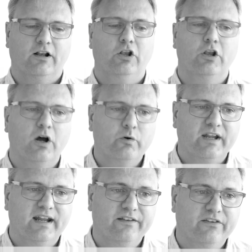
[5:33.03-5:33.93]
load
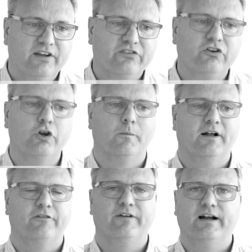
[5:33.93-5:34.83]
in this
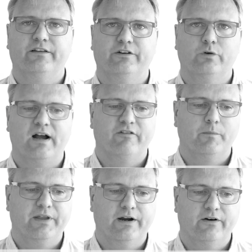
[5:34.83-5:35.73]
QML file that you have
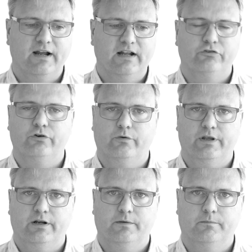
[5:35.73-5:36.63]
up there and show
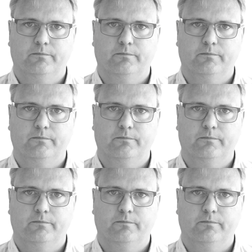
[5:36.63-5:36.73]
that.